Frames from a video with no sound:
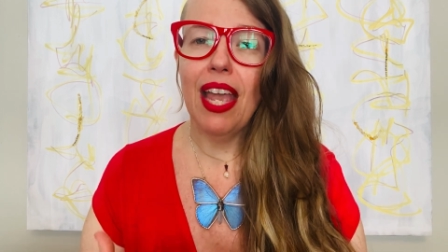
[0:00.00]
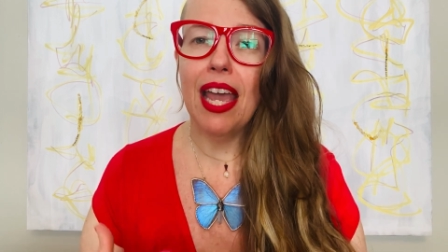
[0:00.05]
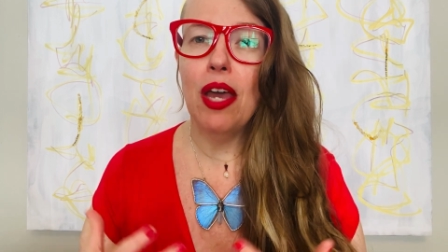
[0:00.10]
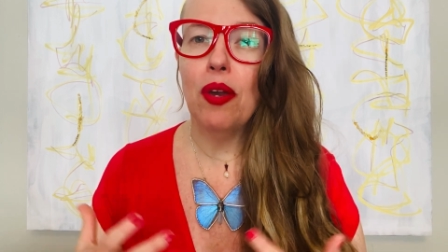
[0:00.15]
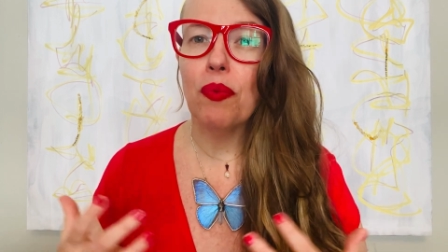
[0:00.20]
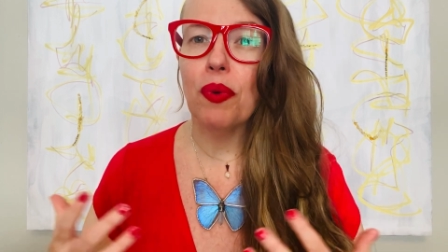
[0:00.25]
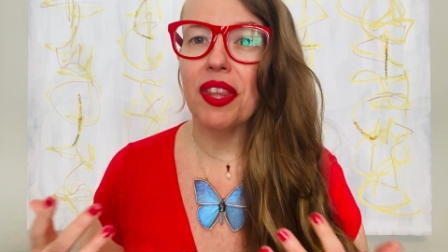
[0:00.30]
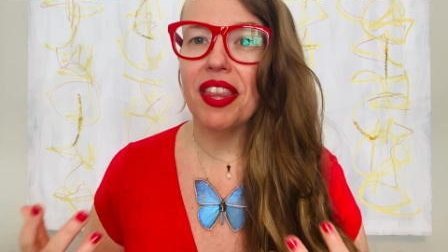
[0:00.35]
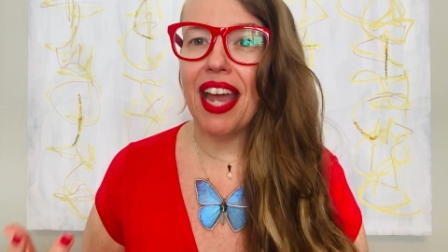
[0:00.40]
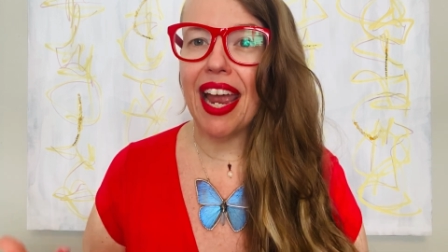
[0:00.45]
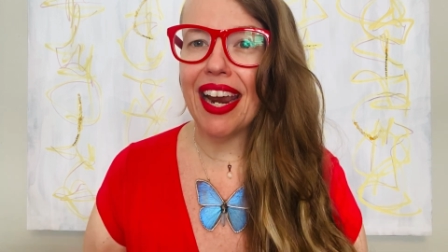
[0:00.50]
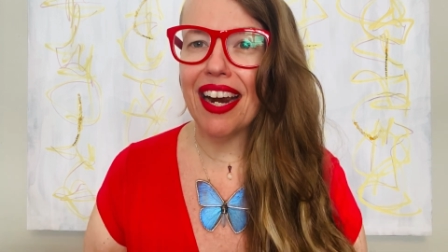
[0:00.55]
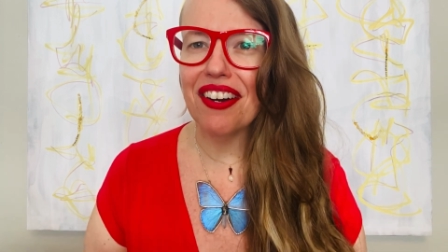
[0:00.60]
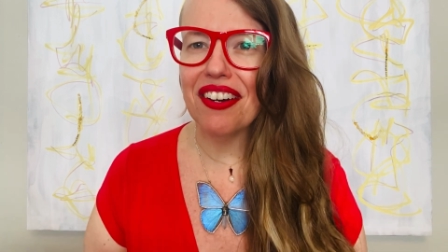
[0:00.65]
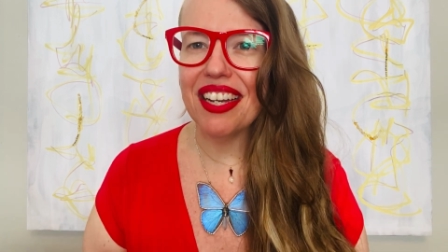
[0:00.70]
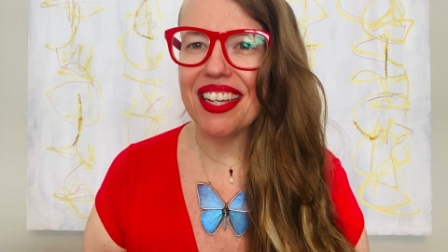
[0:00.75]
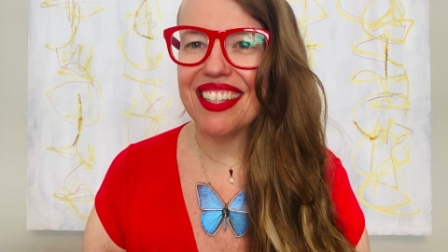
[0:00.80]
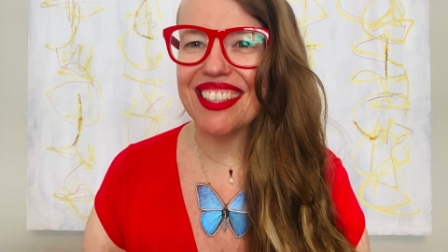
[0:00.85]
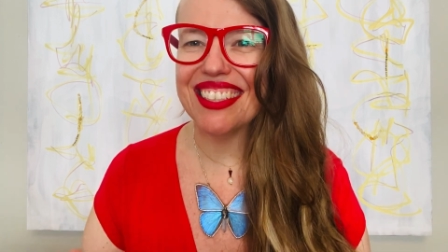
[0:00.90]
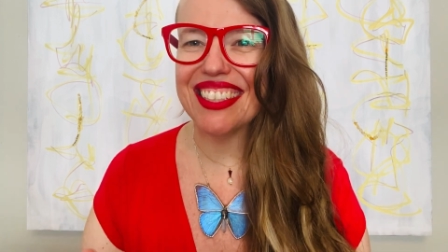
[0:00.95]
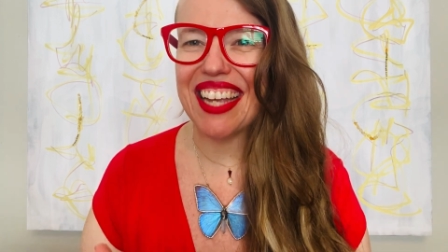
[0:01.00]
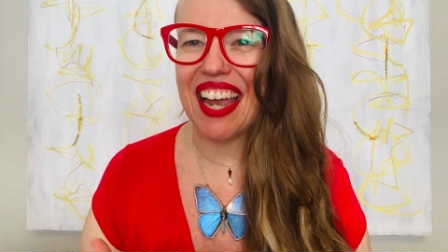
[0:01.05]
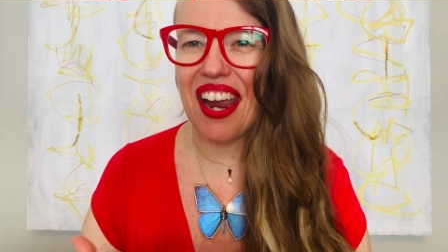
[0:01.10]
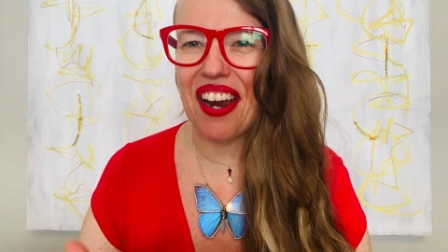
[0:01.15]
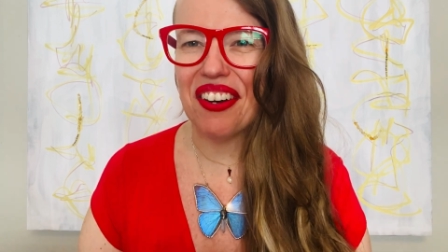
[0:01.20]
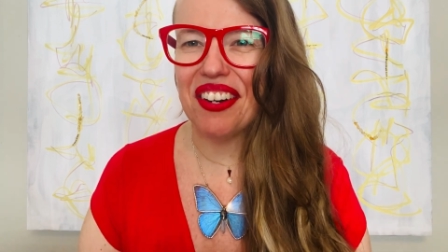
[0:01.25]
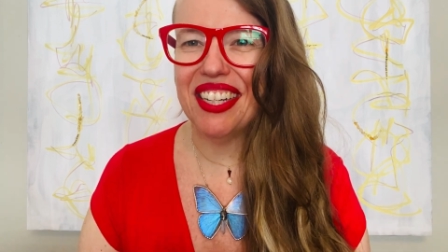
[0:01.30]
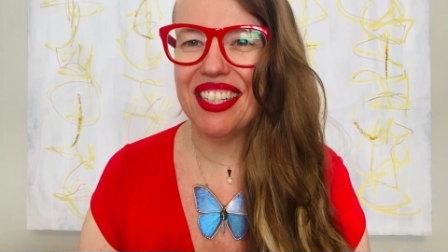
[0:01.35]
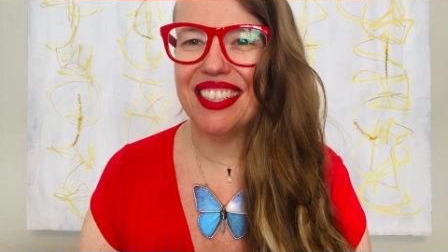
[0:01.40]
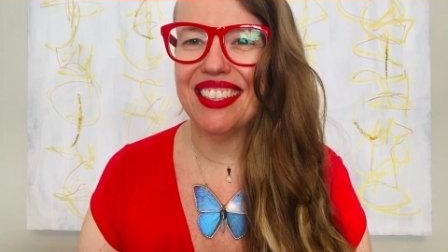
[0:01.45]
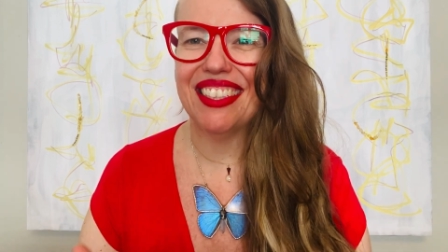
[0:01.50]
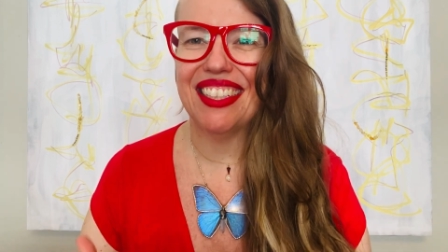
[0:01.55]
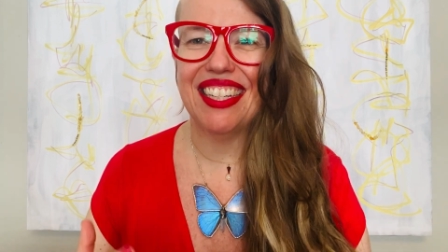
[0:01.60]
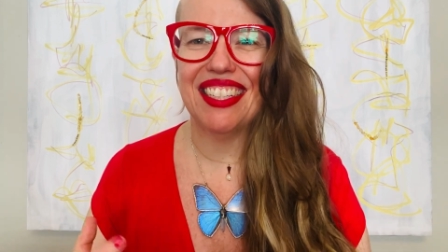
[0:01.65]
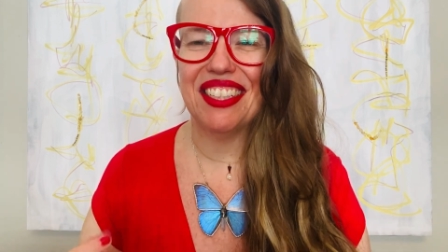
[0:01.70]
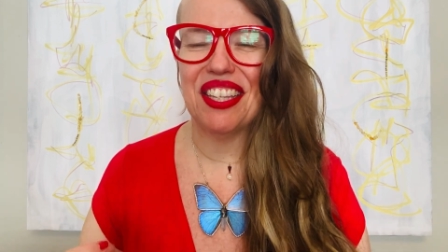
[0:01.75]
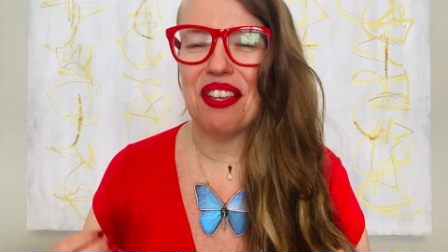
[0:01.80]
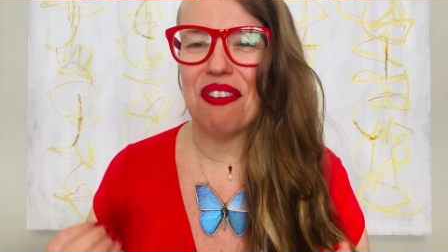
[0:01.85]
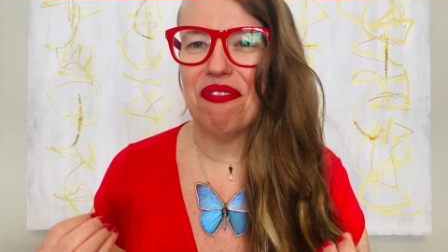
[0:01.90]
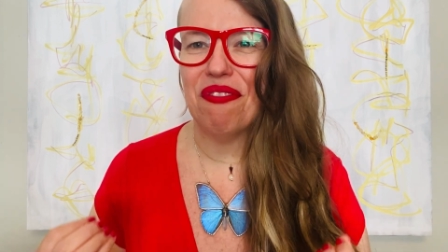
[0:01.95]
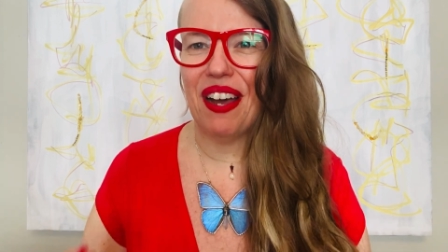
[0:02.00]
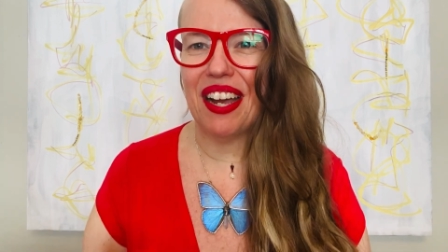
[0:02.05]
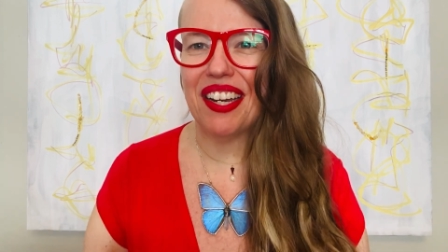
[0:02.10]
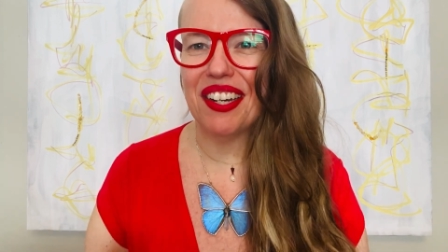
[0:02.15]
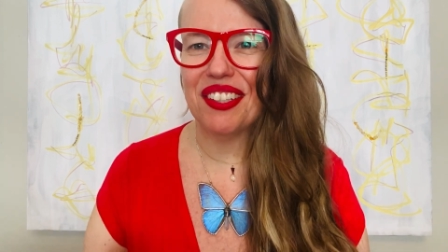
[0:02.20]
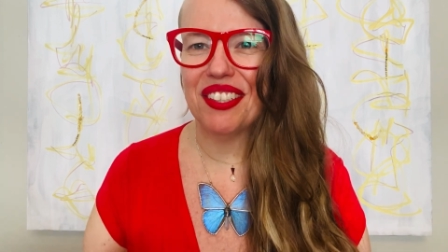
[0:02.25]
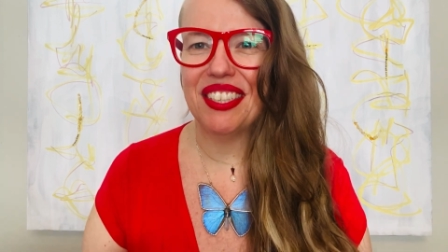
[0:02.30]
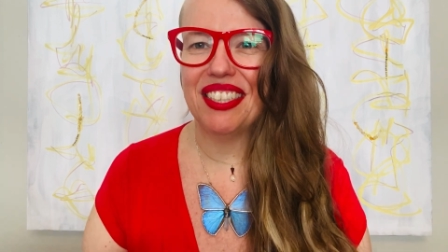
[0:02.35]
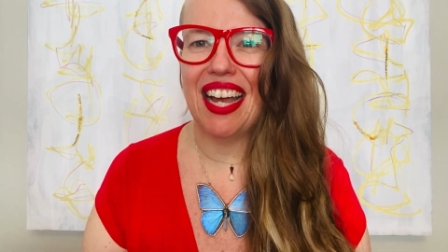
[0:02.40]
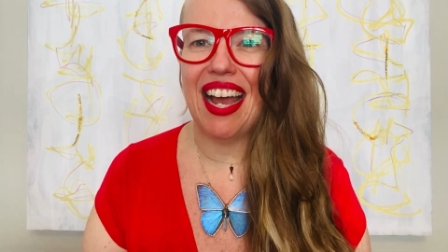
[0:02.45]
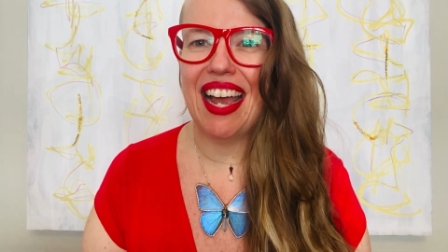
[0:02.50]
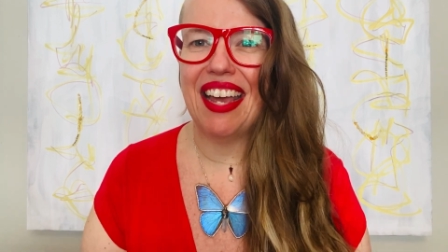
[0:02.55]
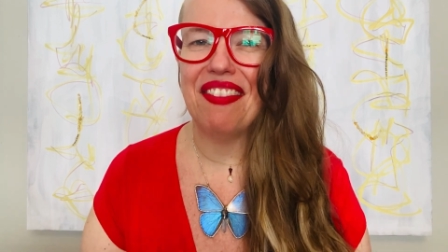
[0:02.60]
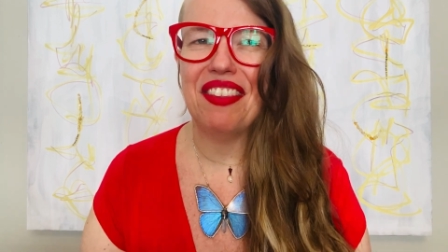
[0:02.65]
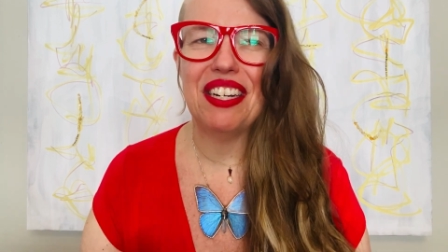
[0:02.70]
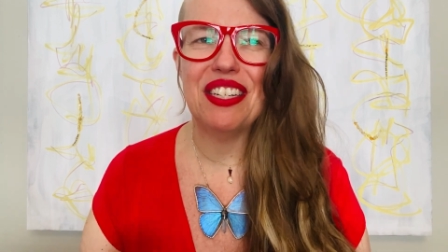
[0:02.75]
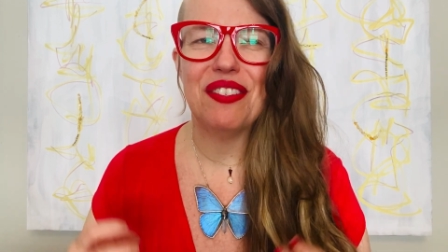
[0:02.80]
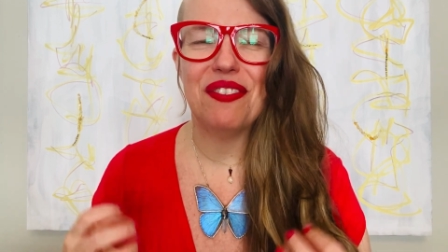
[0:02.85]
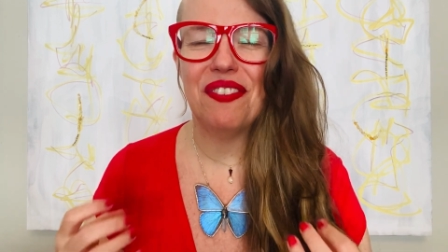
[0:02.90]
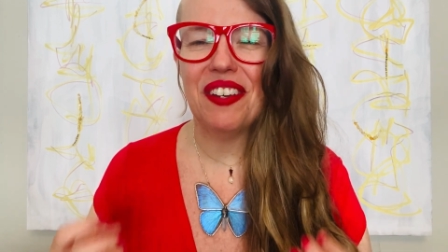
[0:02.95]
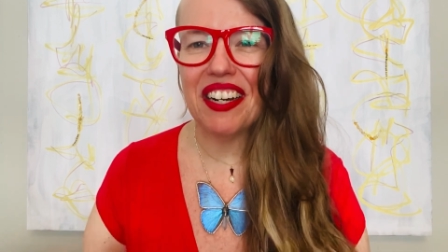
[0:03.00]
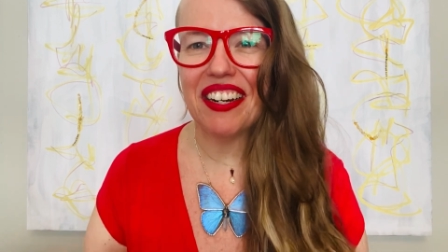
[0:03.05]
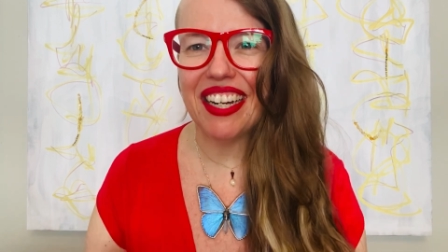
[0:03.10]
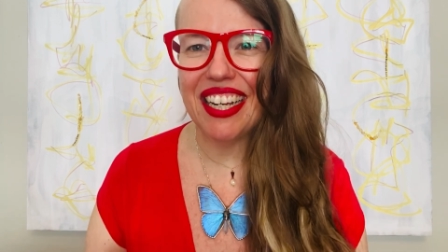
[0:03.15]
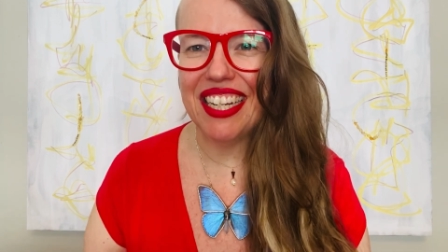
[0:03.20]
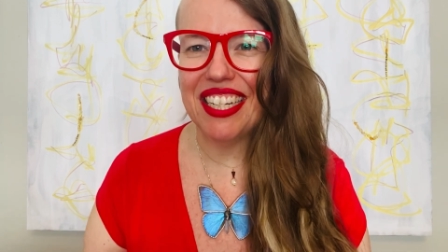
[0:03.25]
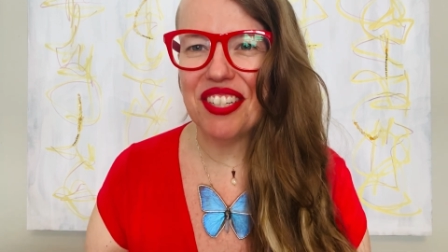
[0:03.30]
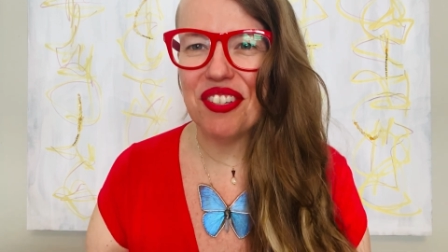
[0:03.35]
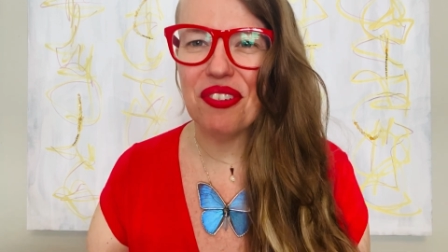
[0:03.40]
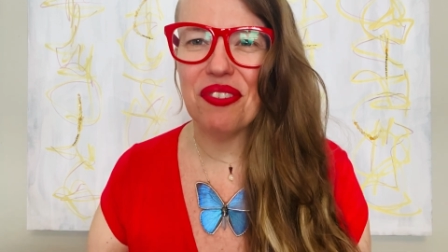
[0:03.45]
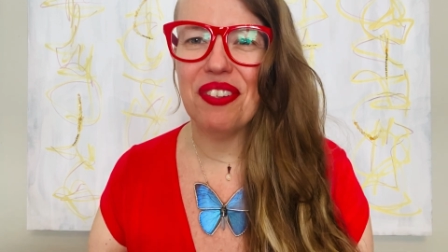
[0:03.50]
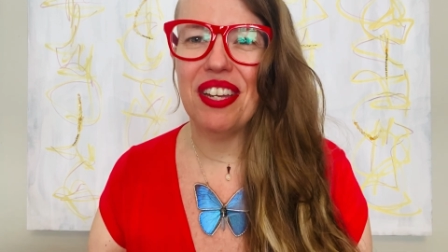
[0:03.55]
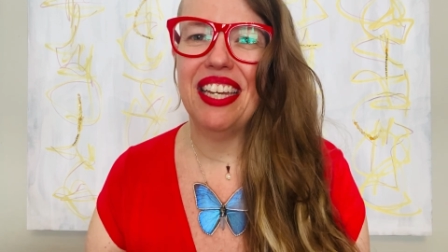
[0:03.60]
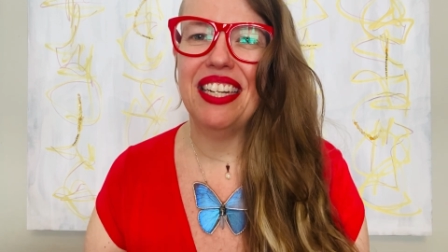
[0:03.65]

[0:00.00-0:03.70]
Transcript: And with Aries, Aries is the fire sign that is very ind